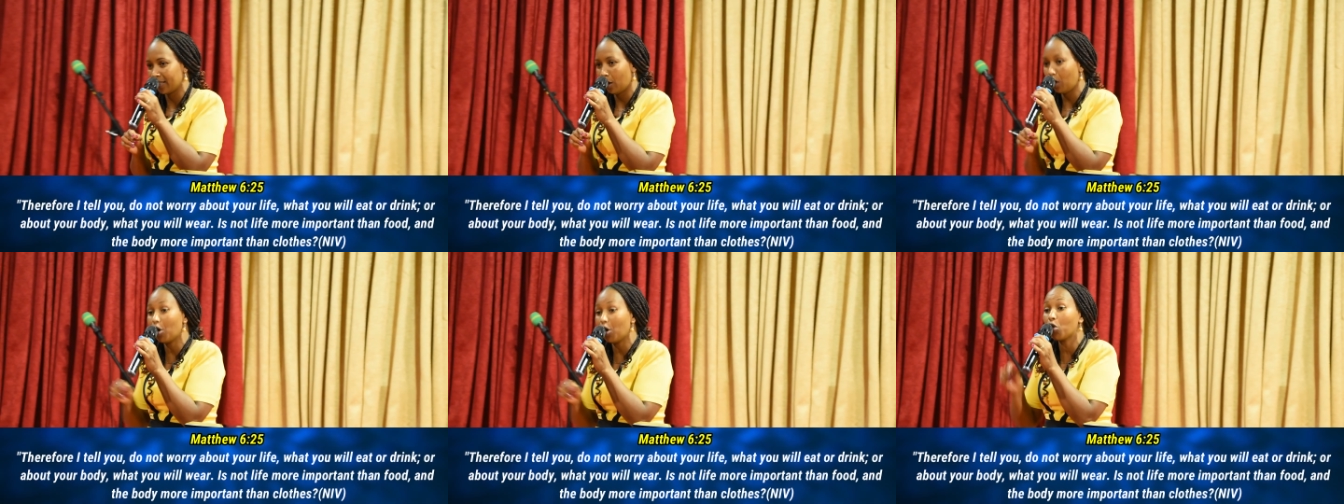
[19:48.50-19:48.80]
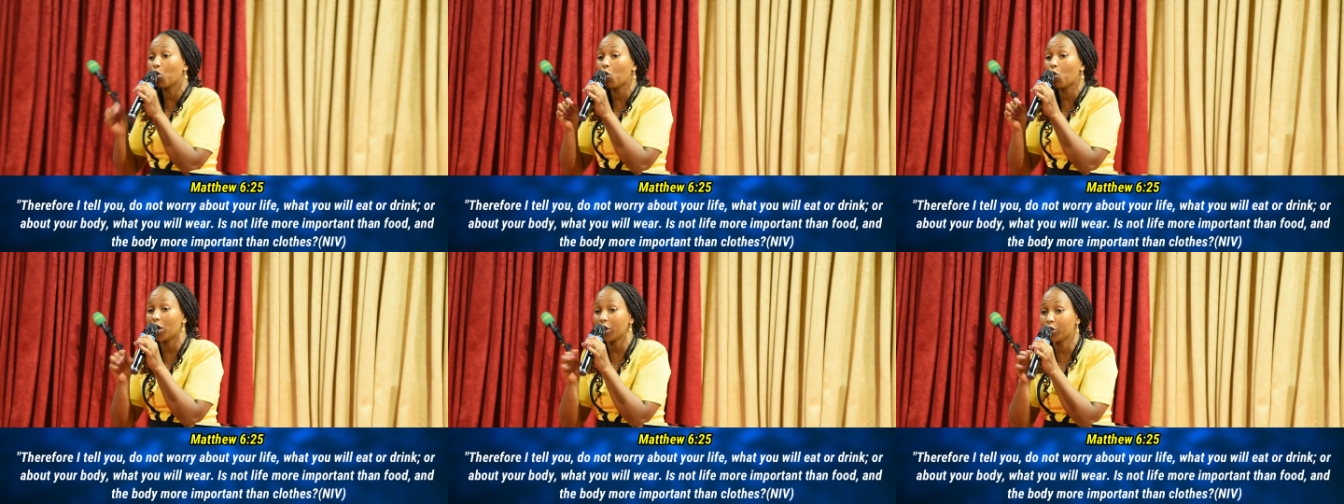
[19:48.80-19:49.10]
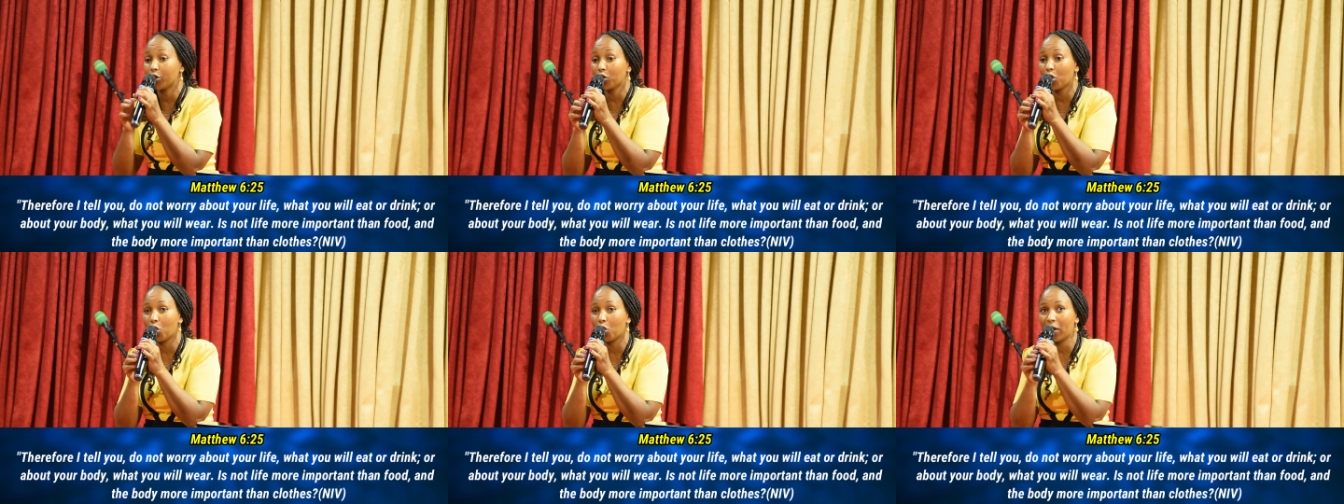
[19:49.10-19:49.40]
or
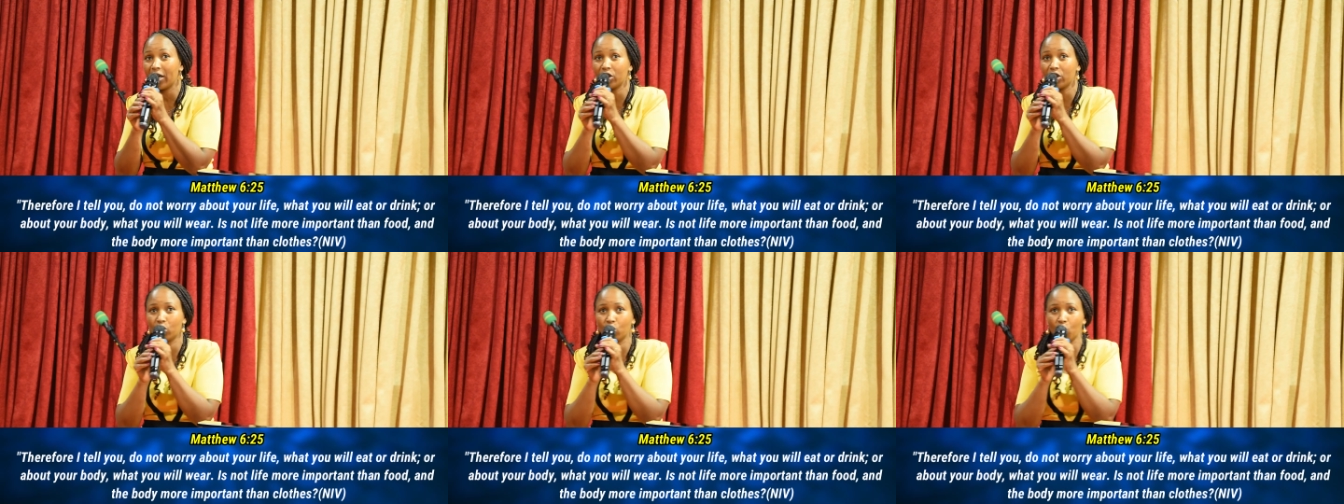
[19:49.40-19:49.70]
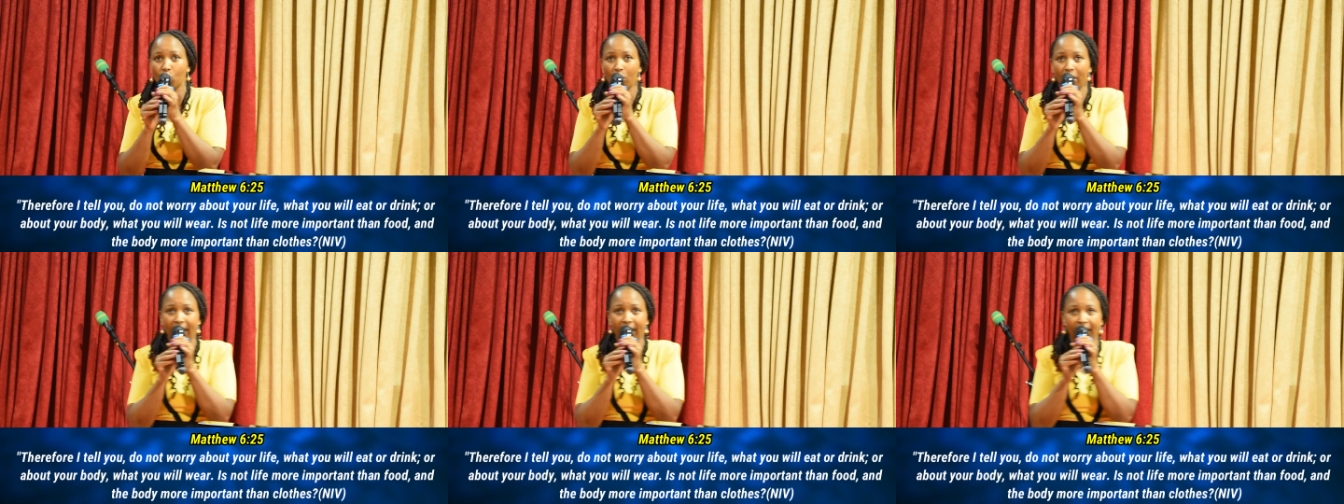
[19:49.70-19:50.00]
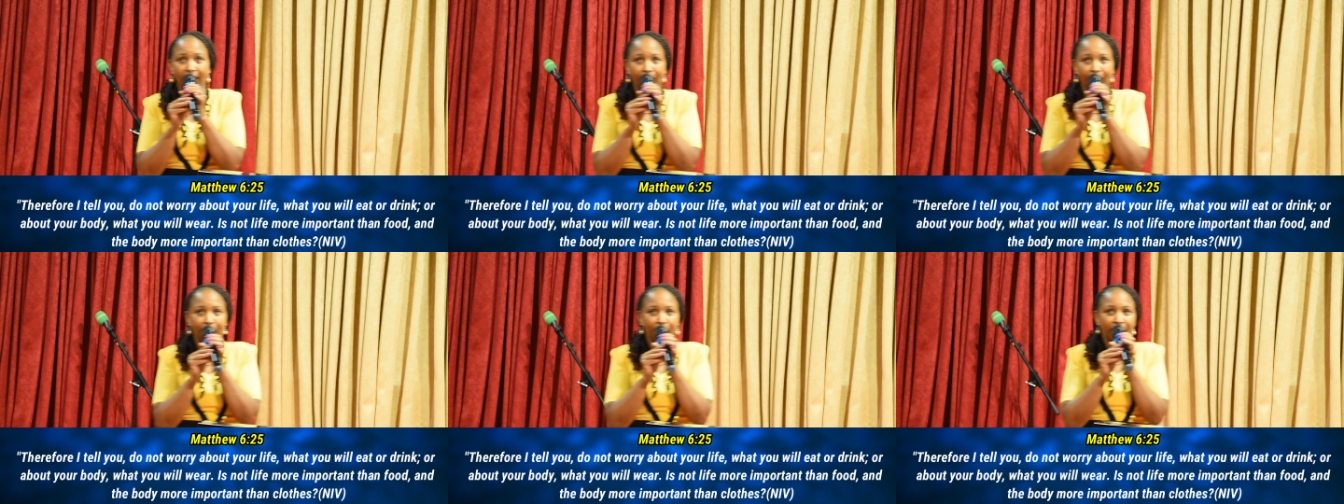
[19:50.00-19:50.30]
what you're going to
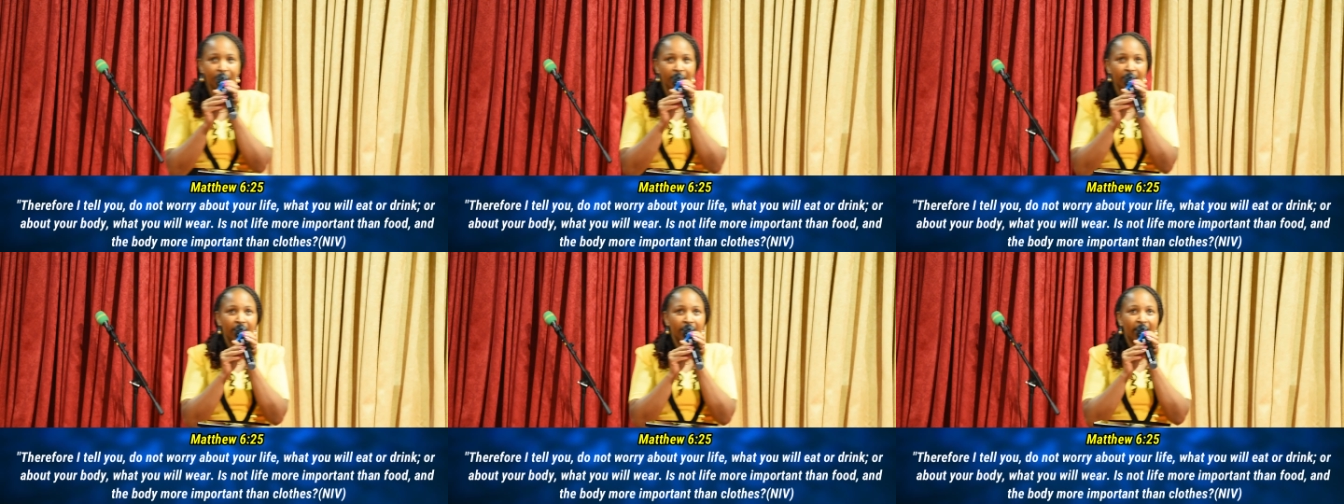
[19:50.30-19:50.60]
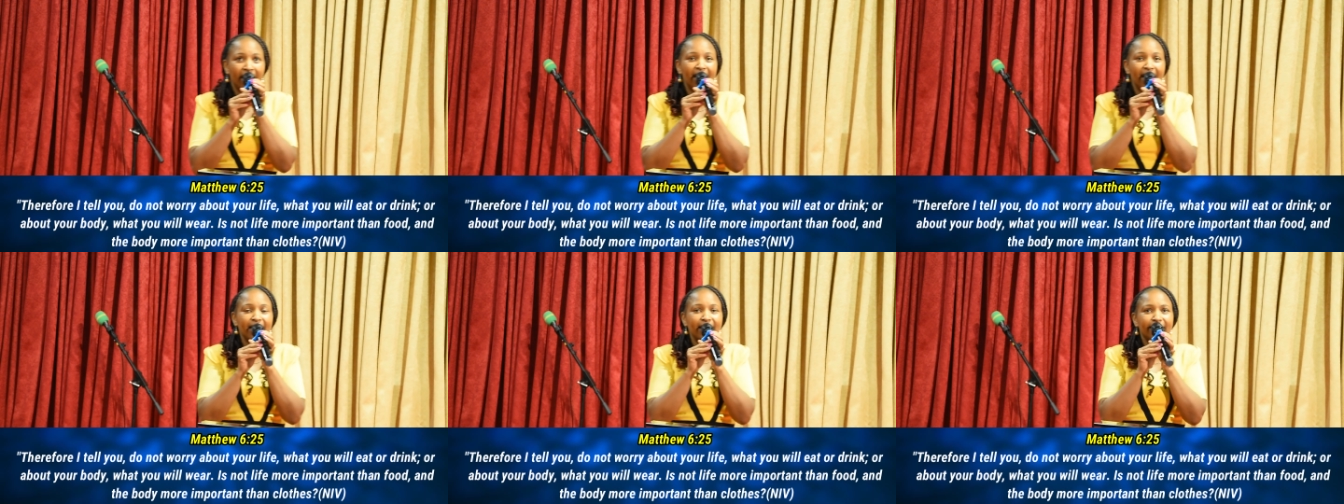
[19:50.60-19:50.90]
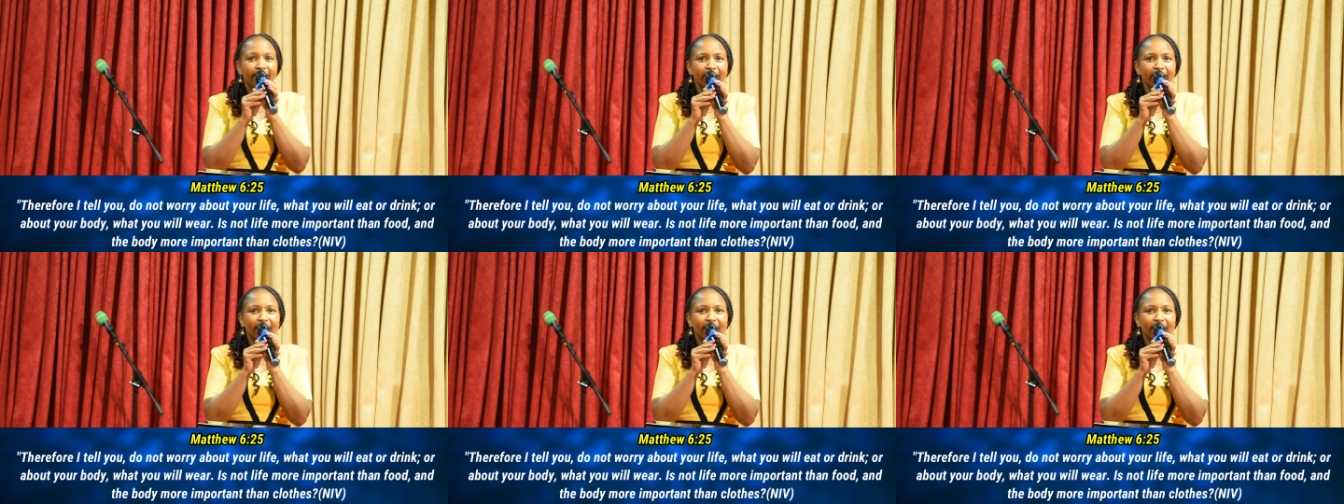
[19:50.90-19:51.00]
wear. And he